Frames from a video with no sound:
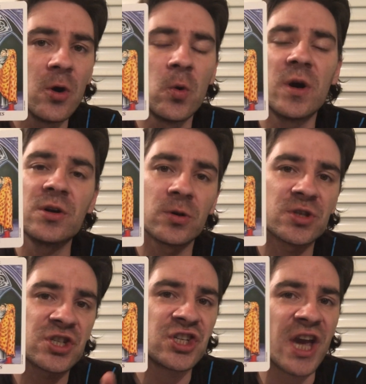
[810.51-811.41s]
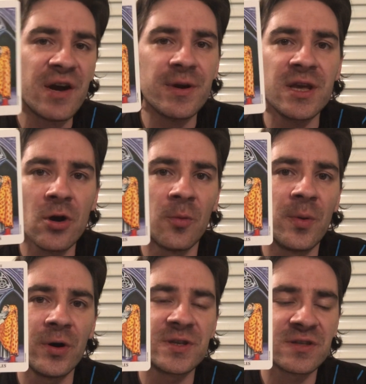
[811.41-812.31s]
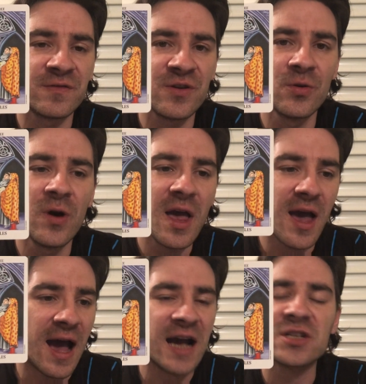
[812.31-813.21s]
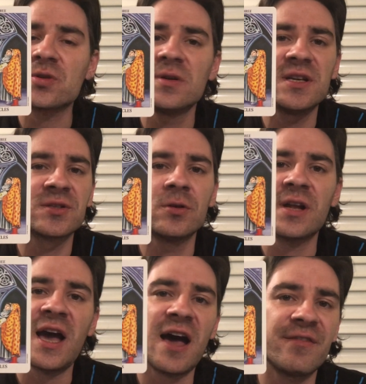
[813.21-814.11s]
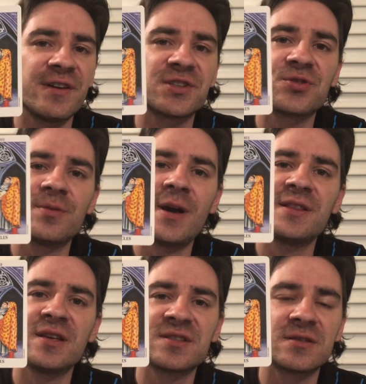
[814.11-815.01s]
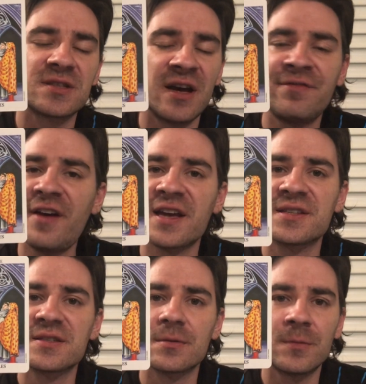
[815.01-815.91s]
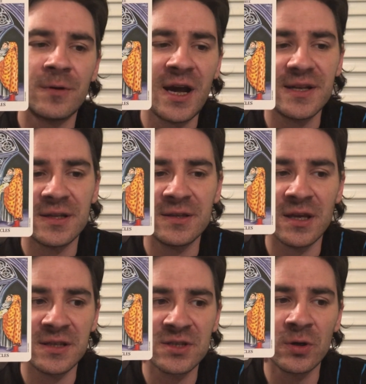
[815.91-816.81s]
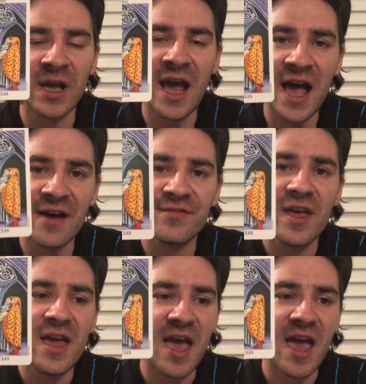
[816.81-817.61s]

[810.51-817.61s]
who are not sharing your points of view actually is going to have a tremendous effect all right and it's going to have